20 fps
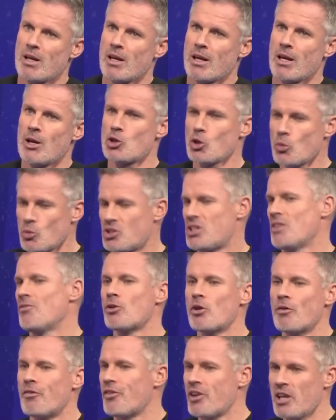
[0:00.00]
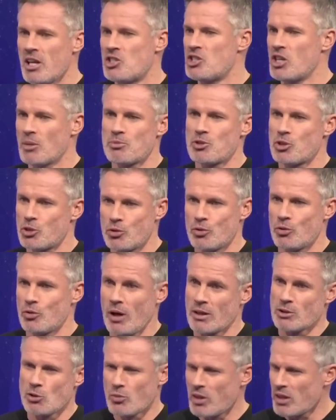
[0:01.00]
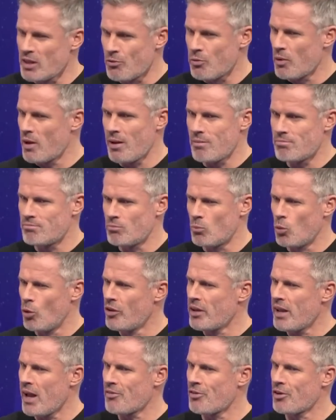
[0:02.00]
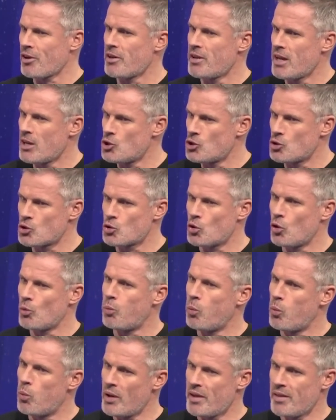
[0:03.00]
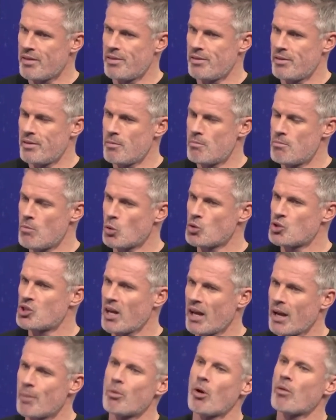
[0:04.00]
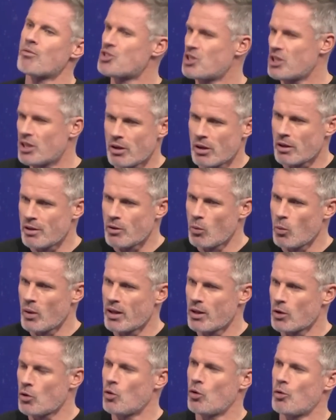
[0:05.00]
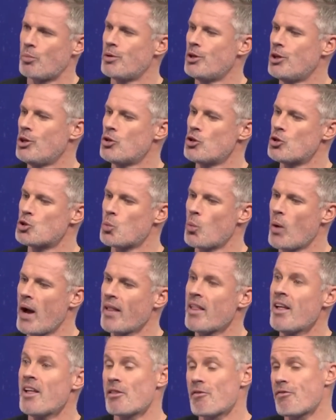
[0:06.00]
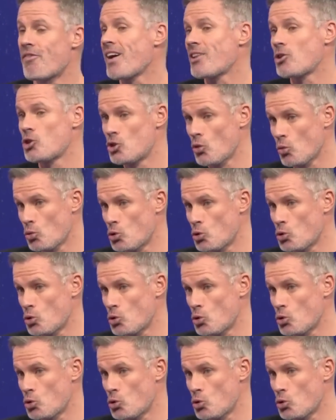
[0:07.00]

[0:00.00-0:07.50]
It's always difficult for Egypt to, I don't think they've won the African Nations Cup with Mo Salah, but obviously in a World Cup as well. The fact there's no